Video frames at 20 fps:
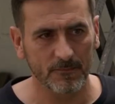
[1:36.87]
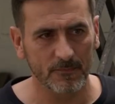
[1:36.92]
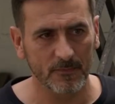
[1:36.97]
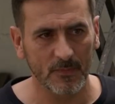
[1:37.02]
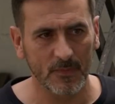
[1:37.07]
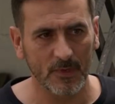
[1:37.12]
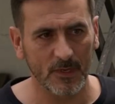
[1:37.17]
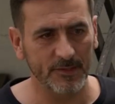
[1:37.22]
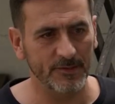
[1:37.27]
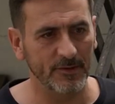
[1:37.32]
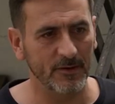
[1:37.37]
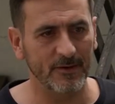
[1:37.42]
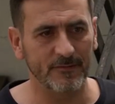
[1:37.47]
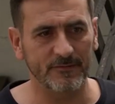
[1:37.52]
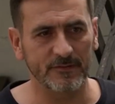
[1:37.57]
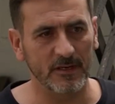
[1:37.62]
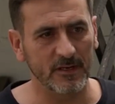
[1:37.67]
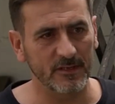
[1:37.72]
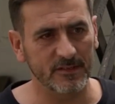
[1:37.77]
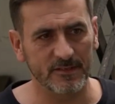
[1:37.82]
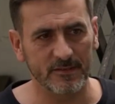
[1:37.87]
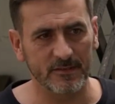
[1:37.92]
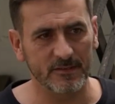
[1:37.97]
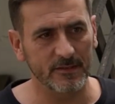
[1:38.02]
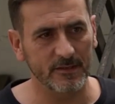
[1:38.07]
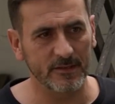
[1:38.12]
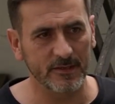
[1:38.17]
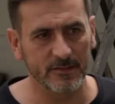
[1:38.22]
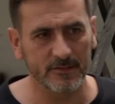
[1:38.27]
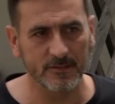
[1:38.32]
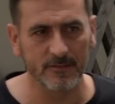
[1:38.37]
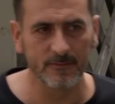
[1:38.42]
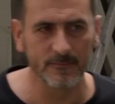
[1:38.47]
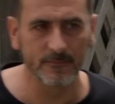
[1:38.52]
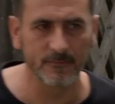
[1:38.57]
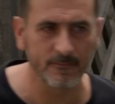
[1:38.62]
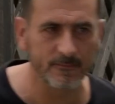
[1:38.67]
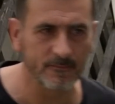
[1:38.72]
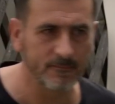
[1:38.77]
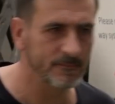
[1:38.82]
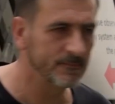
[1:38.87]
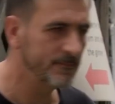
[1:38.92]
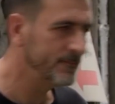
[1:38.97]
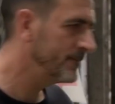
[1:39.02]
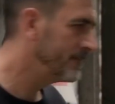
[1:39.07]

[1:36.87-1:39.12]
I don't have to listen to this. Oh, well,